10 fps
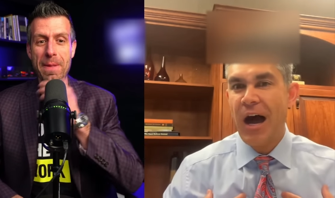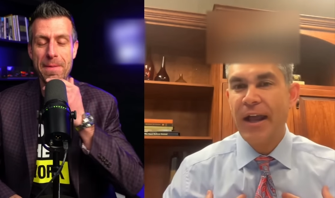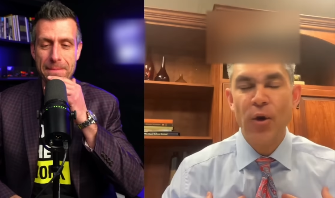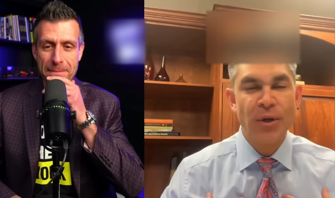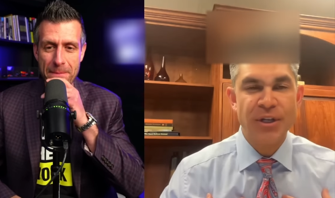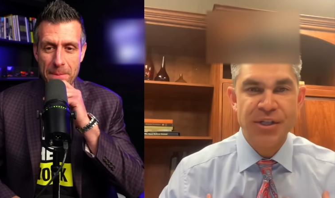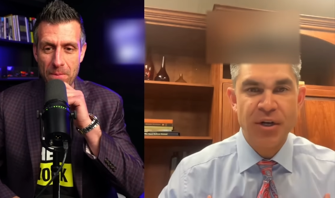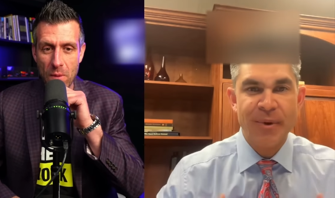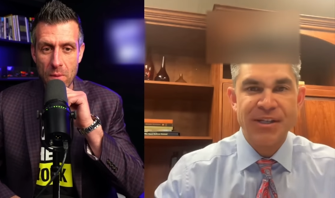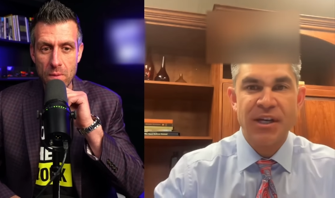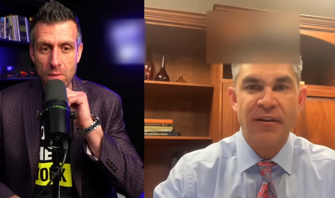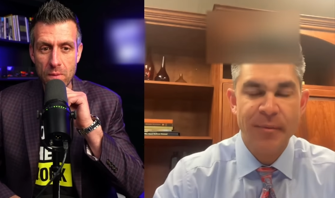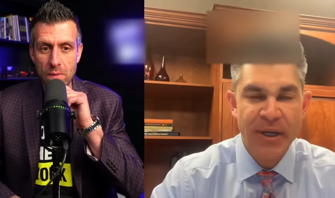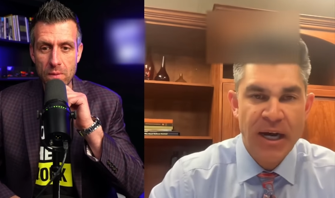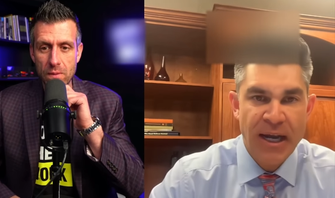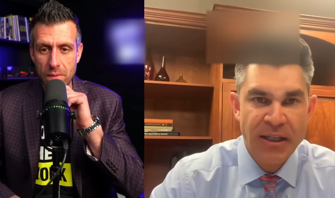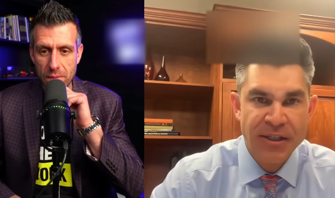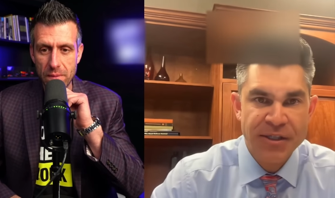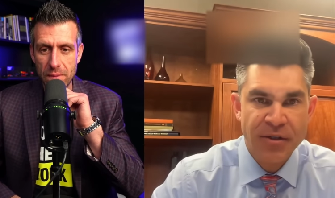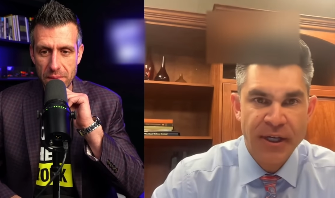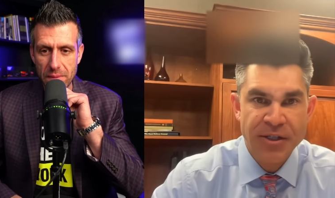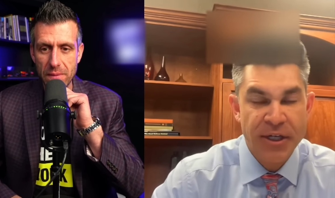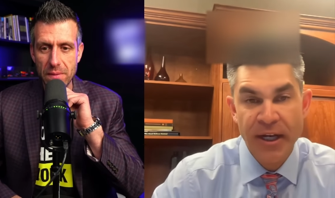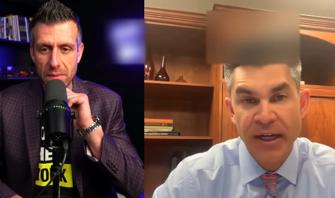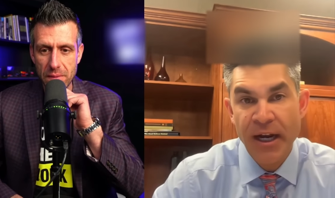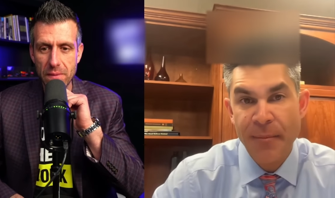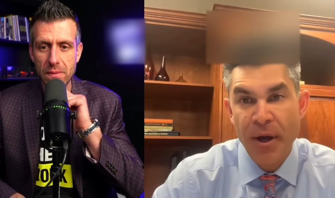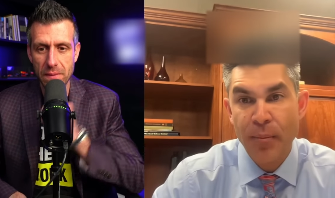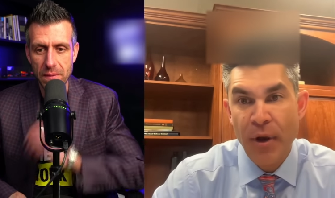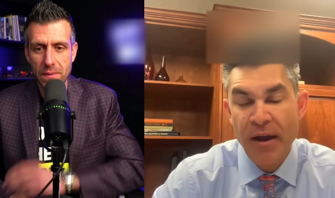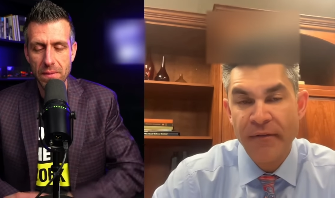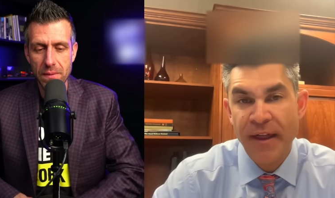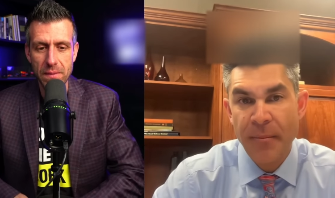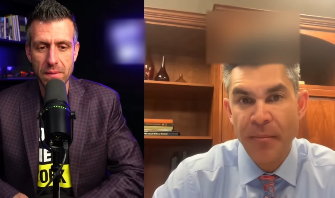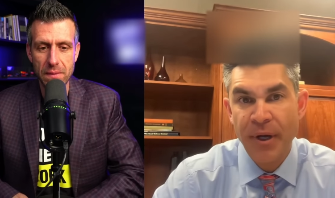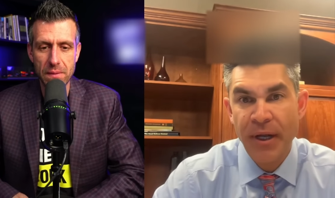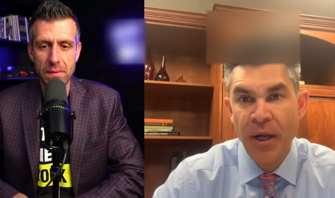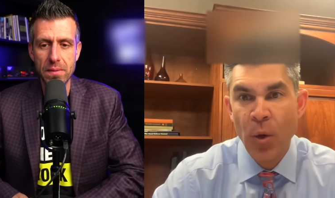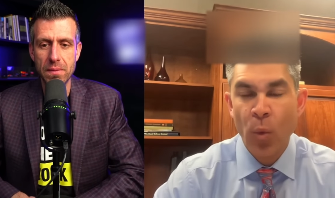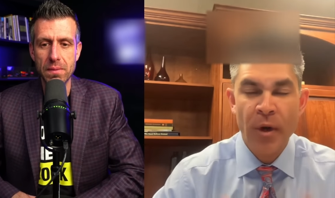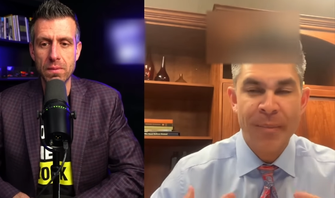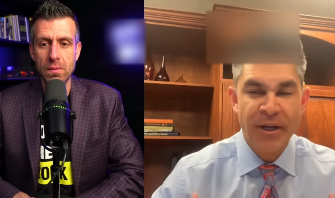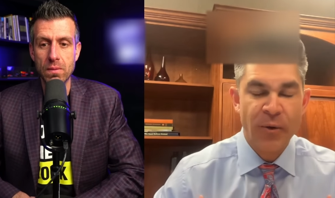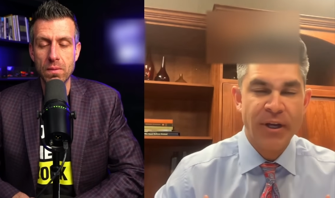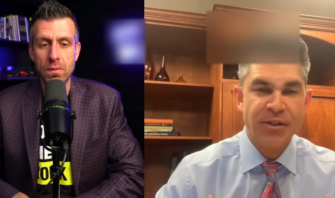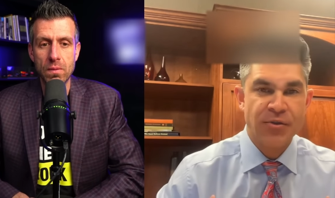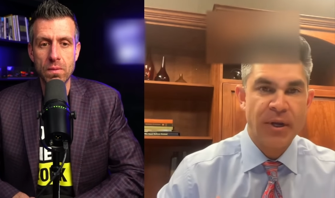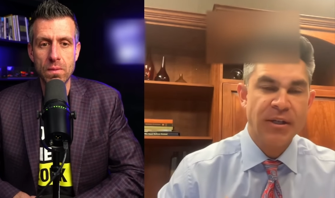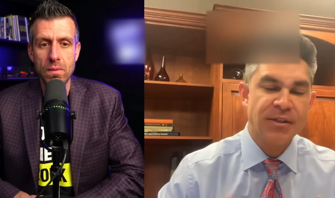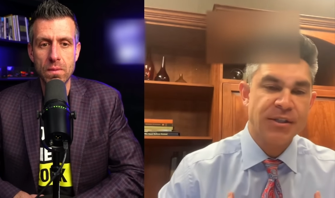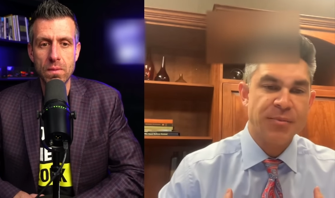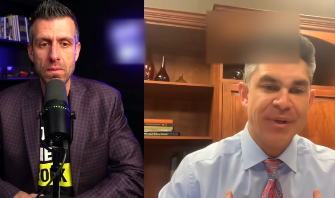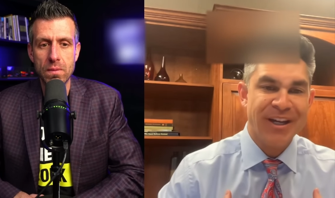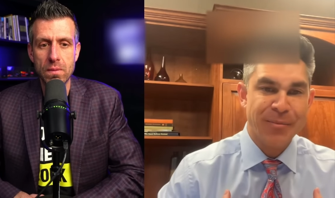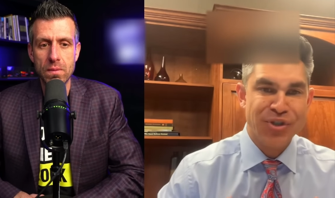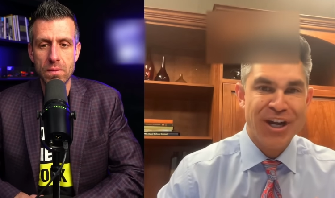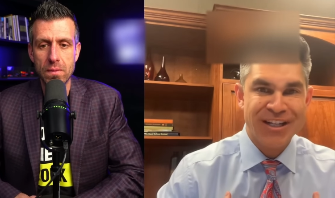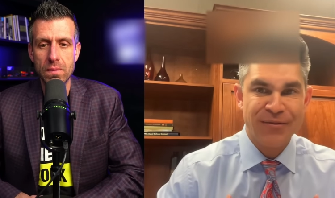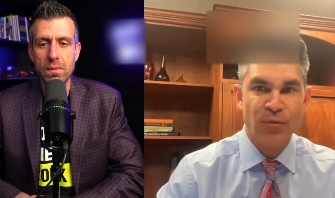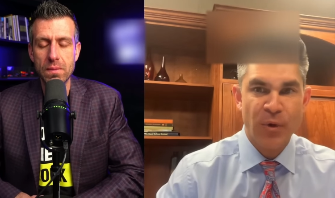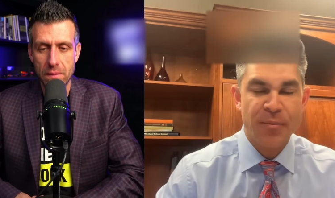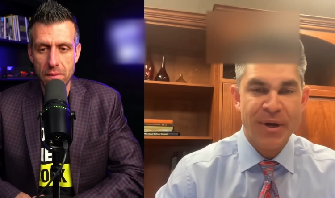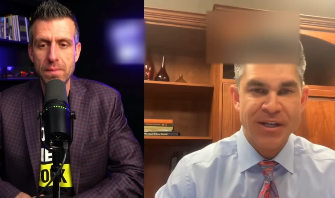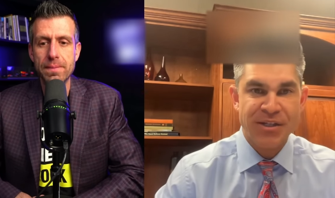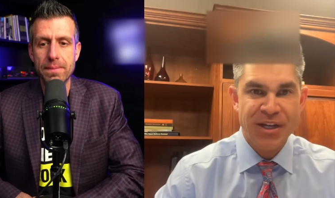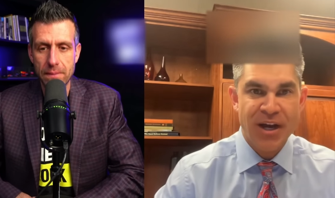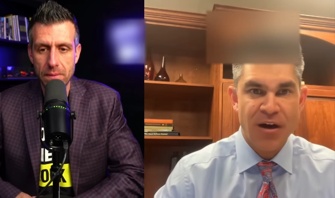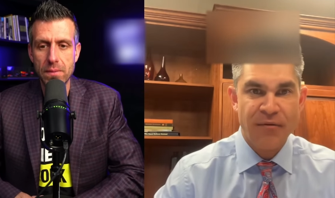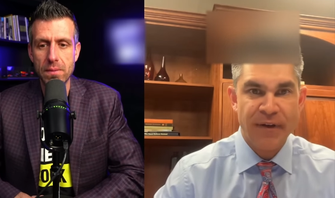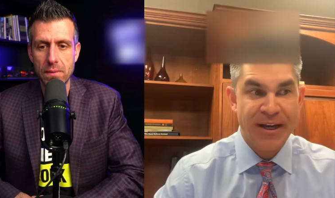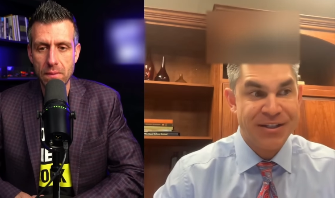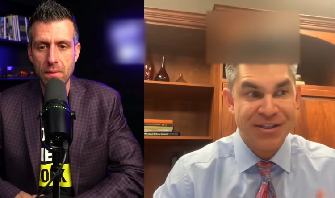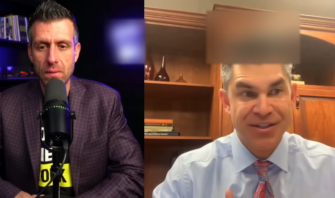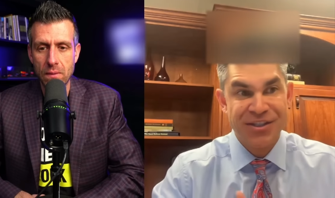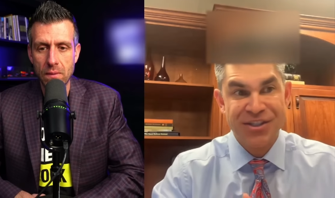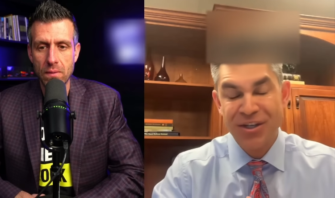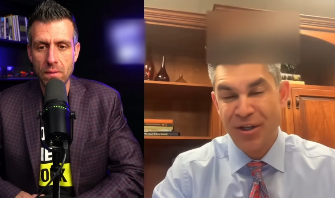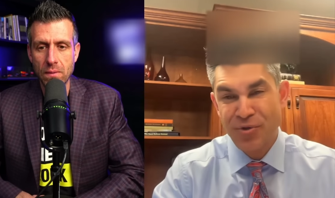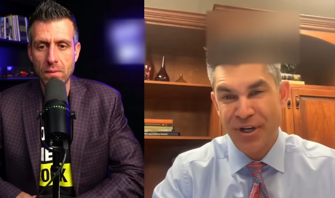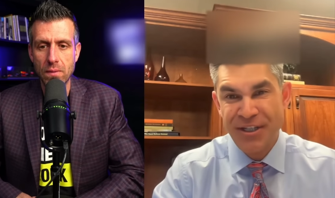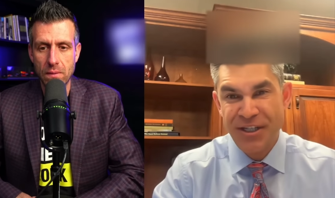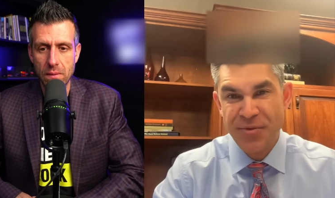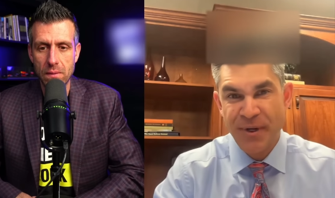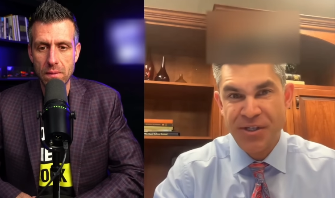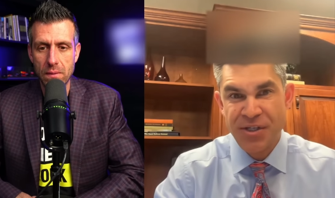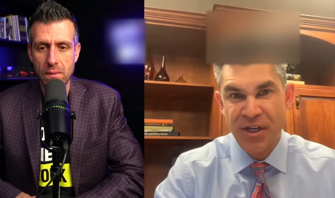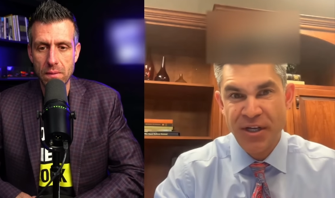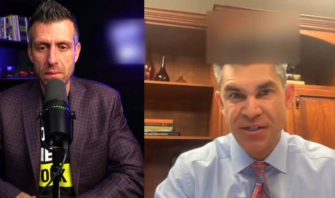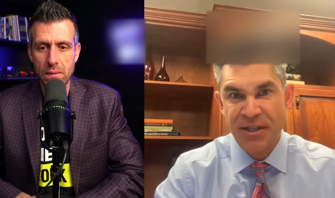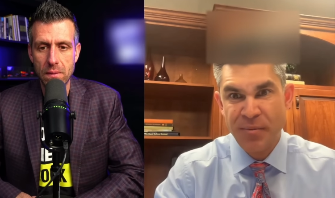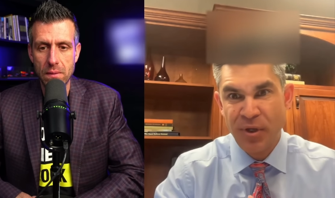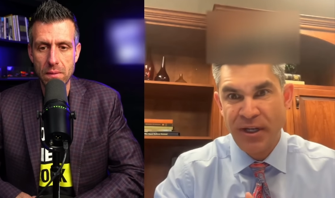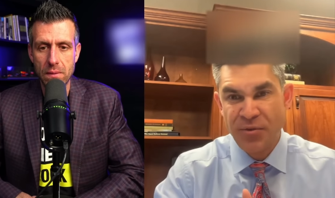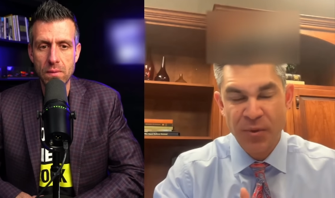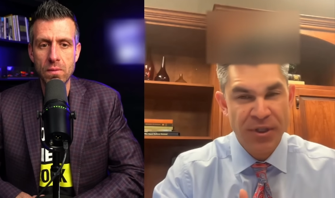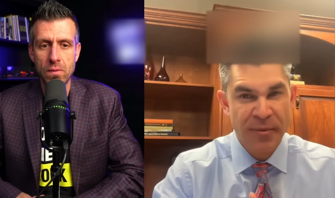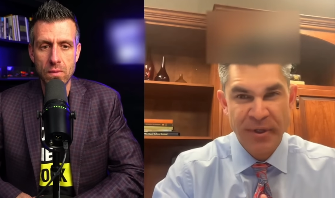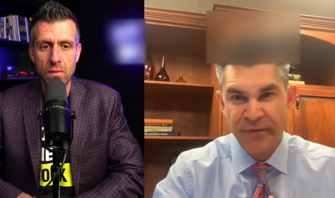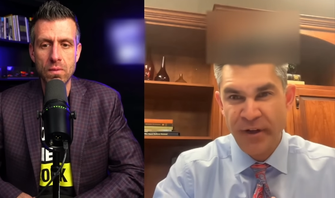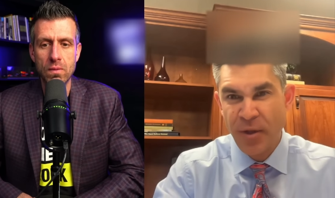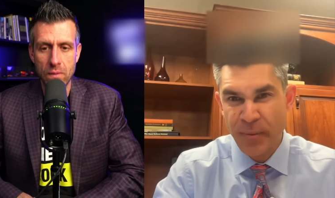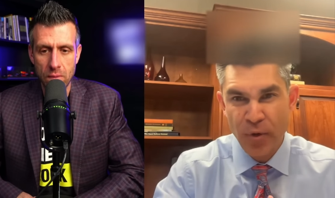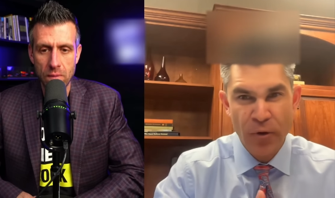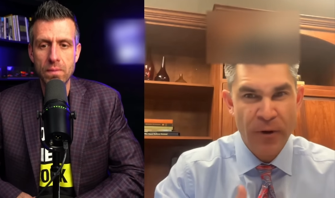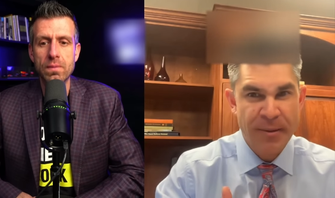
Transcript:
Speaker 1: I don't consider myself to be a highly skilled agent. And again, I'm not proud of that, but one of my greatest strengths is being objective with myself. And it's the skill I'm trying to teach my son as he plays with Olympic development program